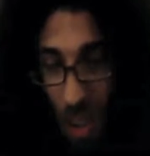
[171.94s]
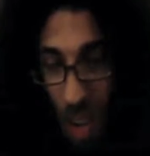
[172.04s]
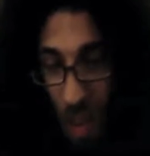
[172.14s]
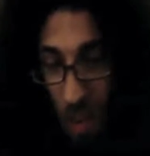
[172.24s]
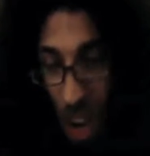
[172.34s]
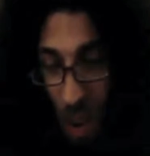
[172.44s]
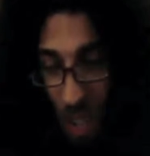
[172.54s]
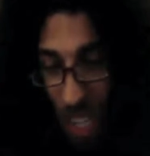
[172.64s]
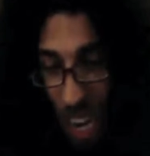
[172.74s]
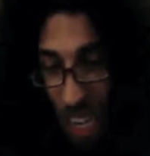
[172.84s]
And
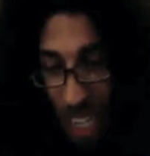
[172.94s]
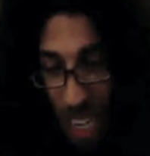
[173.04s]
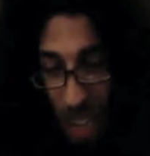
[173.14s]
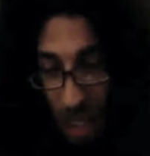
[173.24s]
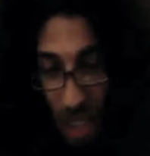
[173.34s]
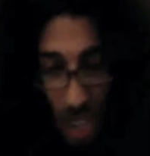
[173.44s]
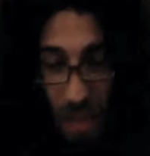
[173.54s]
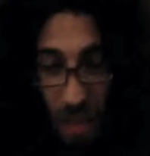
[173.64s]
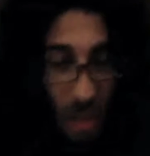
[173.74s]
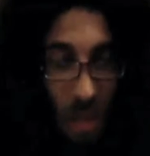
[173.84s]
apparently I can get, like,
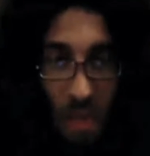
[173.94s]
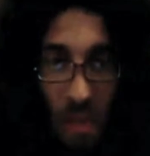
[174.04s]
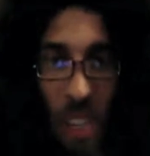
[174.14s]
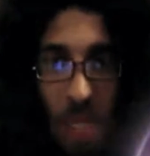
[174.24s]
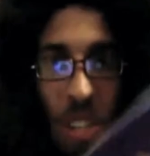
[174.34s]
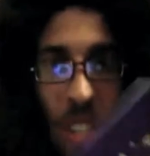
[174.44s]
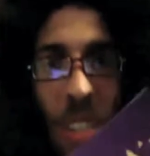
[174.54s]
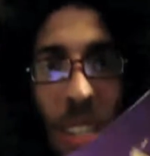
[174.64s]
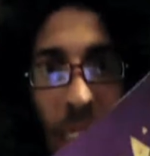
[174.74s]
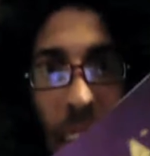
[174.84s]
free admission
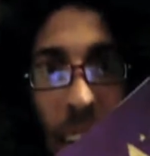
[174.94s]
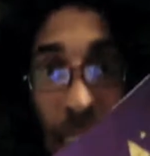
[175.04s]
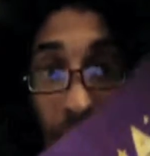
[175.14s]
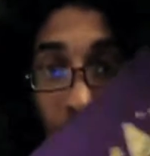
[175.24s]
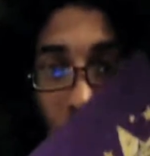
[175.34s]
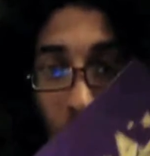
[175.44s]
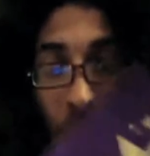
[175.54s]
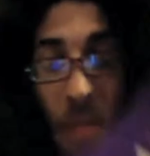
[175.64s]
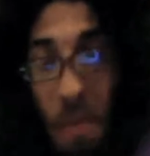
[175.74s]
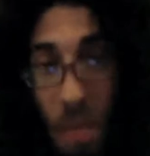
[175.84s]
to this thing? I'm
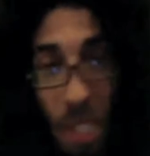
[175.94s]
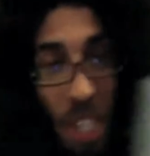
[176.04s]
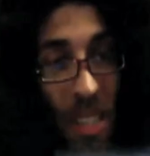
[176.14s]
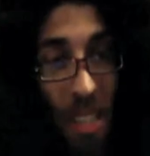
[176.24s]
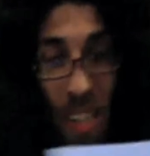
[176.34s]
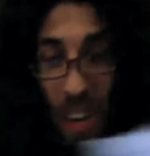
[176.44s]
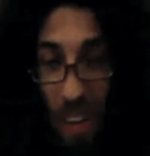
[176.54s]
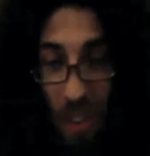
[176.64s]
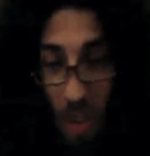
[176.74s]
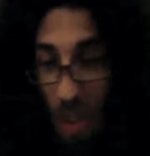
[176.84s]
gonna be checking this out. I
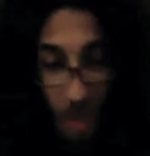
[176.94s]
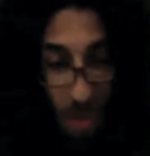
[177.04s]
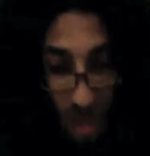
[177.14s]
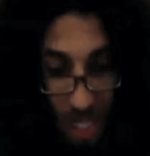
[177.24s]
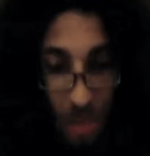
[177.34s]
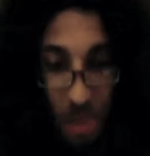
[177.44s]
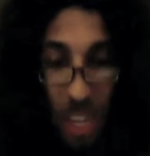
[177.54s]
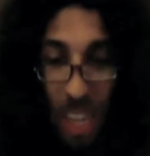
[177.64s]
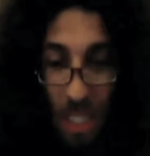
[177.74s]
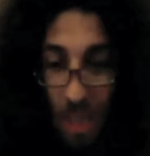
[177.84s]
don't know what
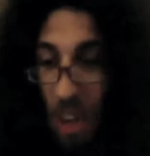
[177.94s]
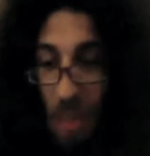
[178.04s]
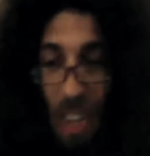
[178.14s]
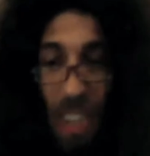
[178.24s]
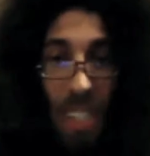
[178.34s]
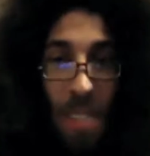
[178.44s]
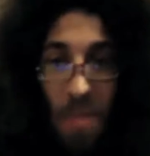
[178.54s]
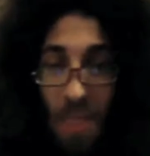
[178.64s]
that's about, but